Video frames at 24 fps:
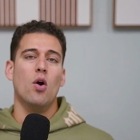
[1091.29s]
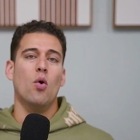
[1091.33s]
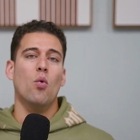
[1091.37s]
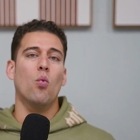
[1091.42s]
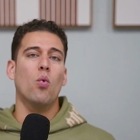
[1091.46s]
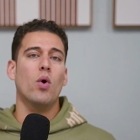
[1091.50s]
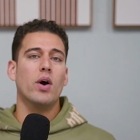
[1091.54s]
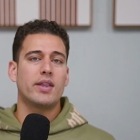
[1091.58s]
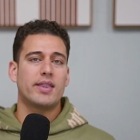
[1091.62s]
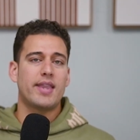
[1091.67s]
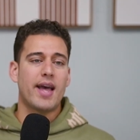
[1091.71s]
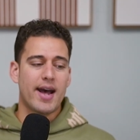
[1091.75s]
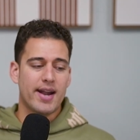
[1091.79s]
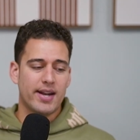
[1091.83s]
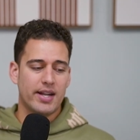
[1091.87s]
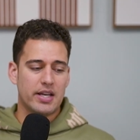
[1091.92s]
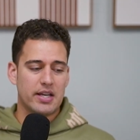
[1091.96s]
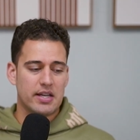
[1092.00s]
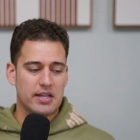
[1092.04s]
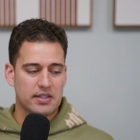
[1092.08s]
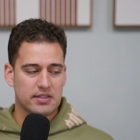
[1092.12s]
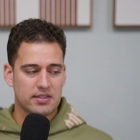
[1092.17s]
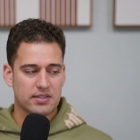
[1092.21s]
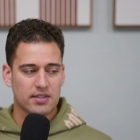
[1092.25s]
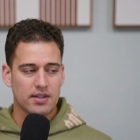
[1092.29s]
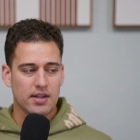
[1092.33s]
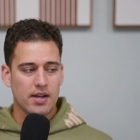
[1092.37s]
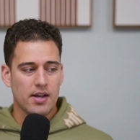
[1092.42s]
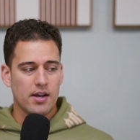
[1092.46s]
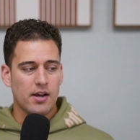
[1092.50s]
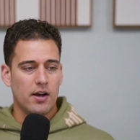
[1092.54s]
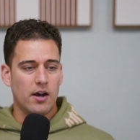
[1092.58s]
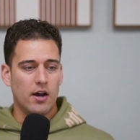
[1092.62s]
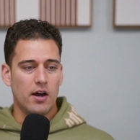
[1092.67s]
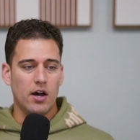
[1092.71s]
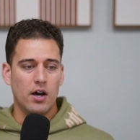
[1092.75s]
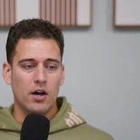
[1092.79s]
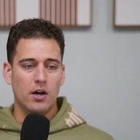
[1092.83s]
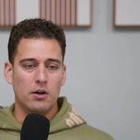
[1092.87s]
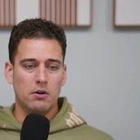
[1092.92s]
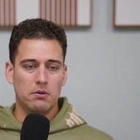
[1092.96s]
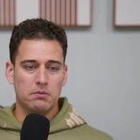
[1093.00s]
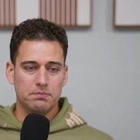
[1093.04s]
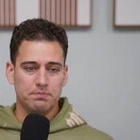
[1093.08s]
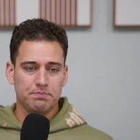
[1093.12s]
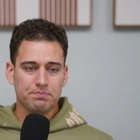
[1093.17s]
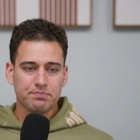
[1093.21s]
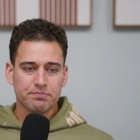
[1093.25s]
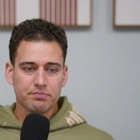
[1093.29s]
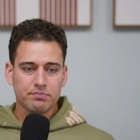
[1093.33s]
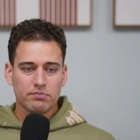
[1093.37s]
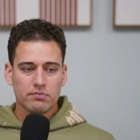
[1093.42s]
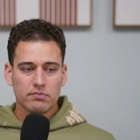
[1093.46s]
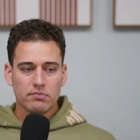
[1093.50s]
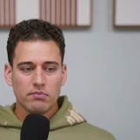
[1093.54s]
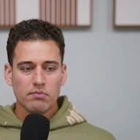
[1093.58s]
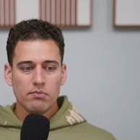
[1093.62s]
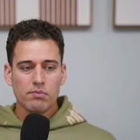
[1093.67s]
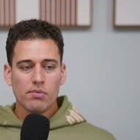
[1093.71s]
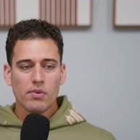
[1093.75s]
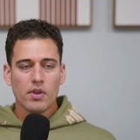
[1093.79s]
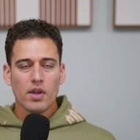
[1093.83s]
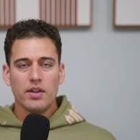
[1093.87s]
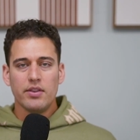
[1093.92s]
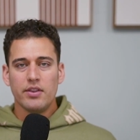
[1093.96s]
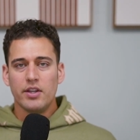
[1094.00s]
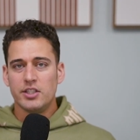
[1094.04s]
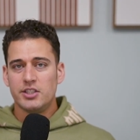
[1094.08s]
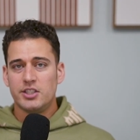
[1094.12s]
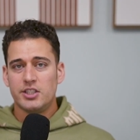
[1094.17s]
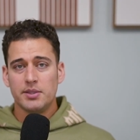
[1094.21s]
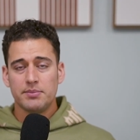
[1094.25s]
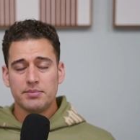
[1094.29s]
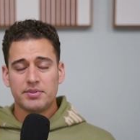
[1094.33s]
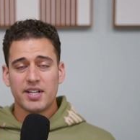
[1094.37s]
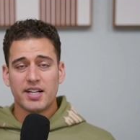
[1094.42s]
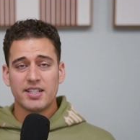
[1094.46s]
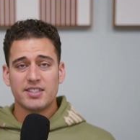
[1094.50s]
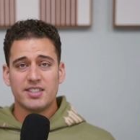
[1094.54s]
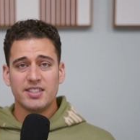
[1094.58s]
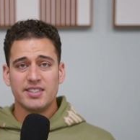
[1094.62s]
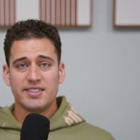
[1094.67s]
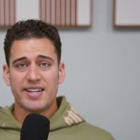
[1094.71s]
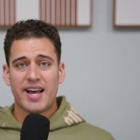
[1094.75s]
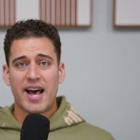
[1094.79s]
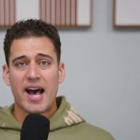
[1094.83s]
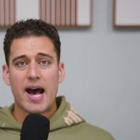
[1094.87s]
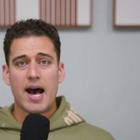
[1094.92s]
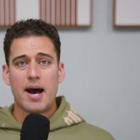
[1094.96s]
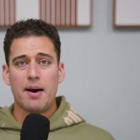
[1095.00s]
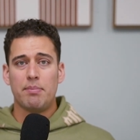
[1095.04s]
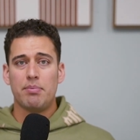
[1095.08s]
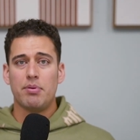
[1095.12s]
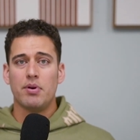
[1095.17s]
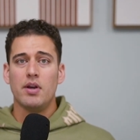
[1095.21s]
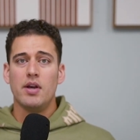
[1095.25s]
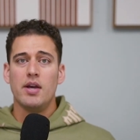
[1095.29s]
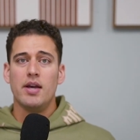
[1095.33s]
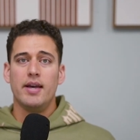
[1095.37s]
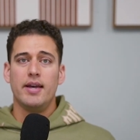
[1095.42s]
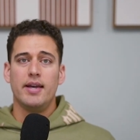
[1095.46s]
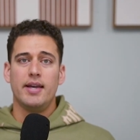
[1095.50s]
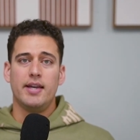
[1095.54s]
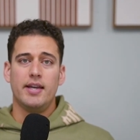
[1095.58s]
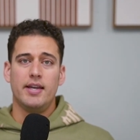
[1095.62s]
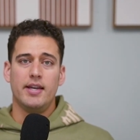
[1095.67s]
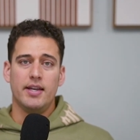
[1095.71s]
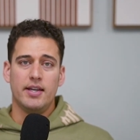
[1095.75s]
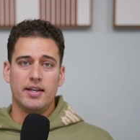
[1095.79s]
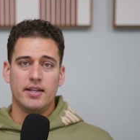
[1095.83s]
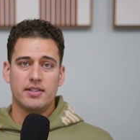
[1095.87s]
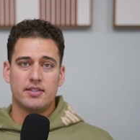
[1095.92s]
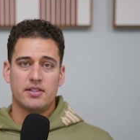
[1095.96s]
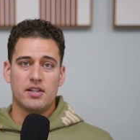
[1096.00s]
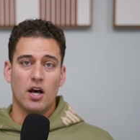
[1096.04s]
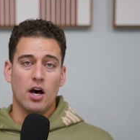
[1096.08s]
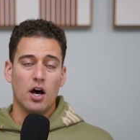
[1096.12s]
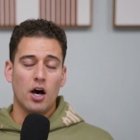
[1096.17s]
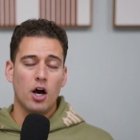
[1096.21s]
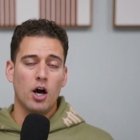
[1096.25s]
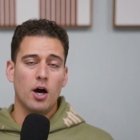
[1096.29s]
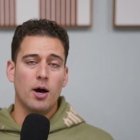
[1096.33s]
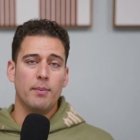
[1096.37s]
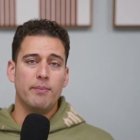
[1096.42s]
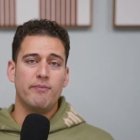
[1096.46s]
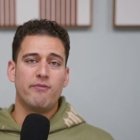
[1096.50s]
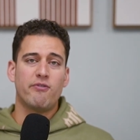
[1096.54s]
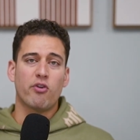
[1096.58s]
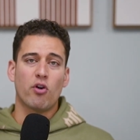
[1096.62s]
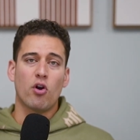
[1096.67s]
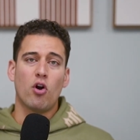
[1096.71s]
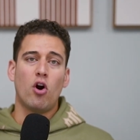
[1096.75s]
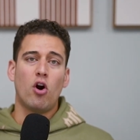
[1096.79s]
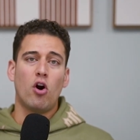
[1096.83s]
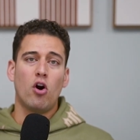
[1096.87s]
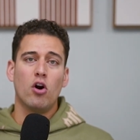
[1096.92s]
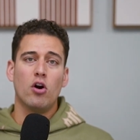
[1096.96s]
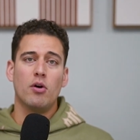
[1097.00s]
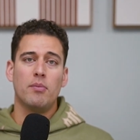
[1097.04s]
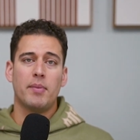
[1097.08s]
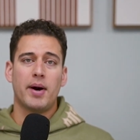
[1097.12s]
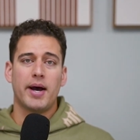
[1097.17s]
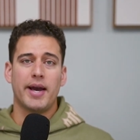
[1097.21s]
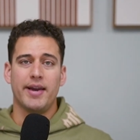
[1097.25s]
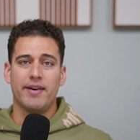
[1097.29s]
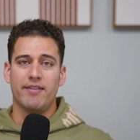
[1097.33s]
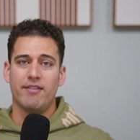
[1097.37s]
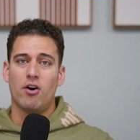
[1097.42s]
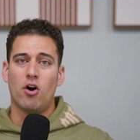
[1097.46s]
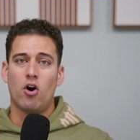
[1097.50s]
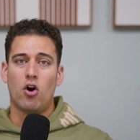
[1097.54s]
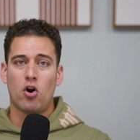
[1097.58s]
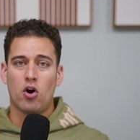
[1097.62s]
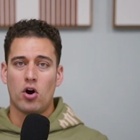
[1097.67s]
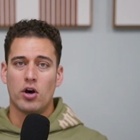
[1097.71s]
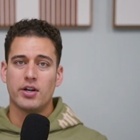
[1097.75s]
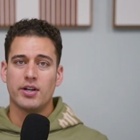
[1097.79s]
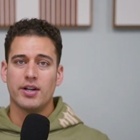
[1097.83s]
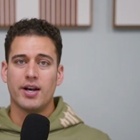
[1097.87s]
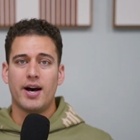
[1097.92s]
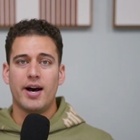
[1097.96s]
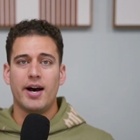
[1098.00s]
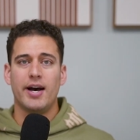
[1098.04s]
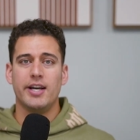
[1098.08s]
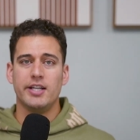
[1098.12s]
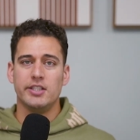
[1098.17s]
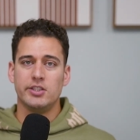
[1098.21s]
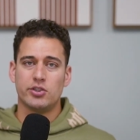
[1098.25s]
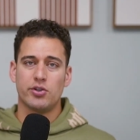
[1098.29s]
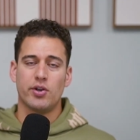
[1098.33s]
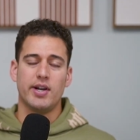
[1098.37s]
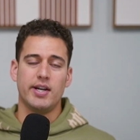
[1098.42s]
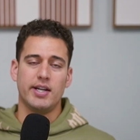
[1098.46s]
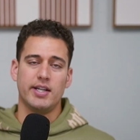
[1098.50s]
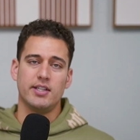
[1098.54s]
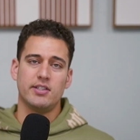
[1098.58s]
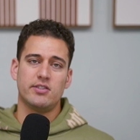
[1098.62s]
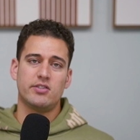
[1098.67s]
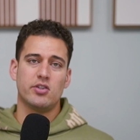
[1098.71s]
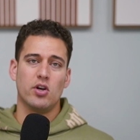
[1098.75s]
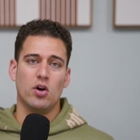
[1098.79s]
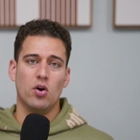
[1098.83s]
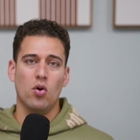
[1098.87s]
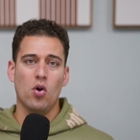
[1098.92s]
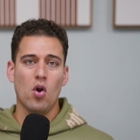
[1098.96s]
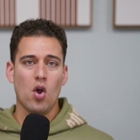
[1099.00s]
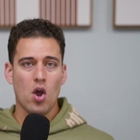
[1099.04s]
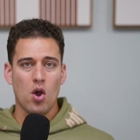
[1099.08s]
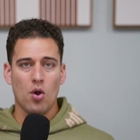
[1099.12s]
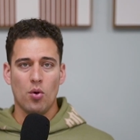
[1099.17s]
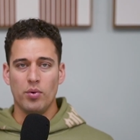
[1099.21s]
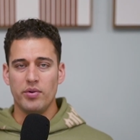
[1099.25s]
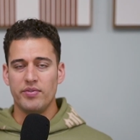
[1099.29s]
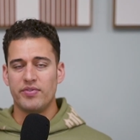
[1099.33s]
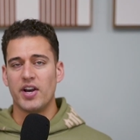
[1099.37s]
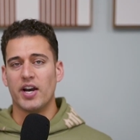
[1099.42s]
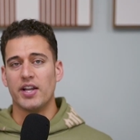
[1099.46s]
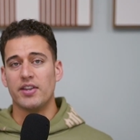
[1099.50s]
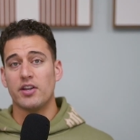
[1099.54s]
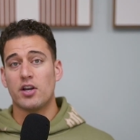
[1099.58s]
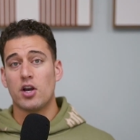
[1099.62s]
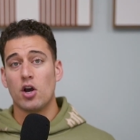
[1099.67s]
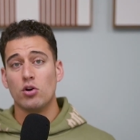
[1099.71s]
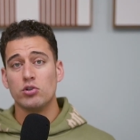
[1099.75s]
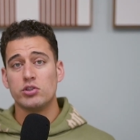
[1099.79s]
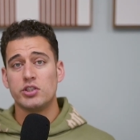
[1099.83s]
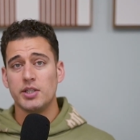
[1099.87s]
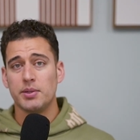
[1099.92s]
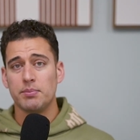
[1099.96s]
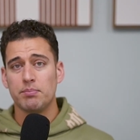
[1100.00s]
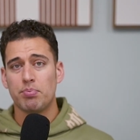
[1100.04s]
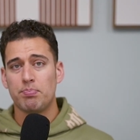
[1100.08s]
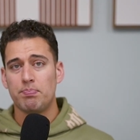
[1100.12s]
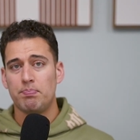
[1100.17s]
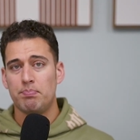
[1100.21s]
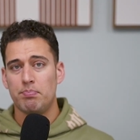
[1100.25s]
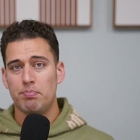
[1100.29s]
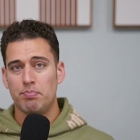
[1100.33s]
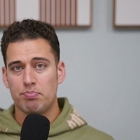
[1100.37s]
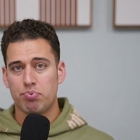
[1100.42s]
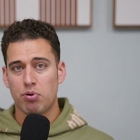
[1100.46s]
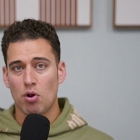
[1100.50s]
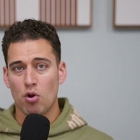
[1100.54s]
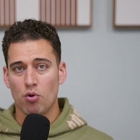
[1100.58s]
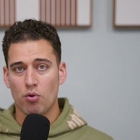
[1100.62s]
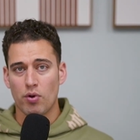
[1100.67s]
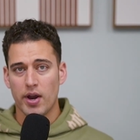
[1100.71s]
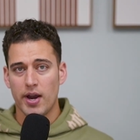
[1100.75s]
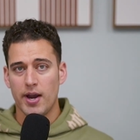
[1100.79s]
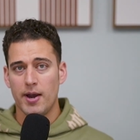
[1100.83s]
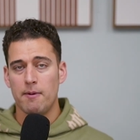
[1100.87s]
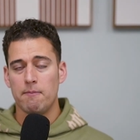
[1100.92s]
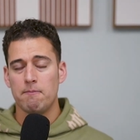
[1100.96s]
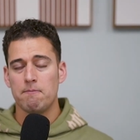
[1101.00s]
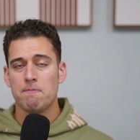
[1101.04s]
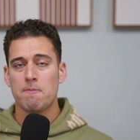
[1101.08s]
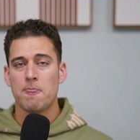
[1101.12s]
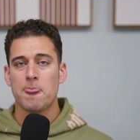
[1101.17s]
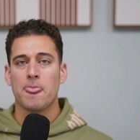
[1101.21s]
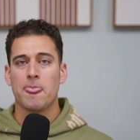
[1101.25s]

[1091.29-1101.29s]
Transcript: what that is, the Gym Sessions app is the hub for all of my online training. So we've got the coaching program